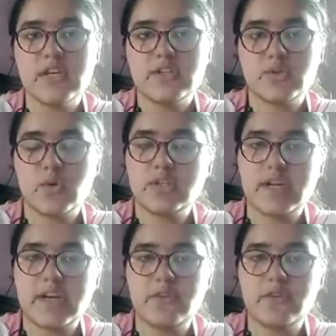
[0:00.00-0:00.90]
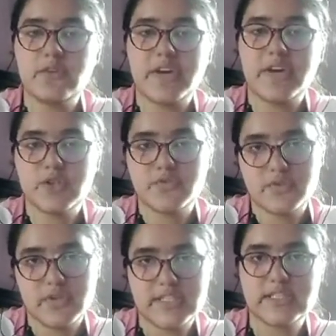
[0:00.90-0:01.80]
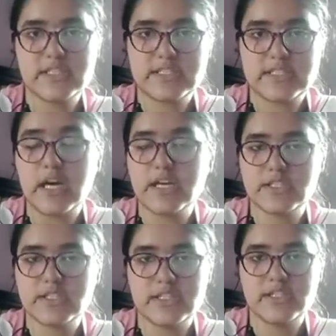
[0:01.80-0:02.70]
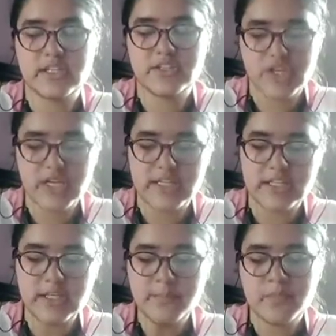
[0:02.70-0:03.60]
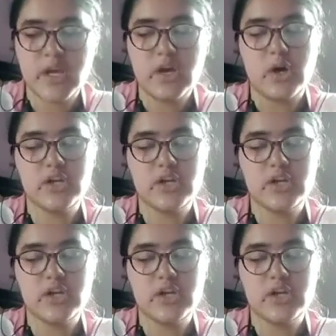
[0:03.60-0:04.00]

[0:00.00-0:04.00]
So, on advice of his her son Sanjay Gandhi, on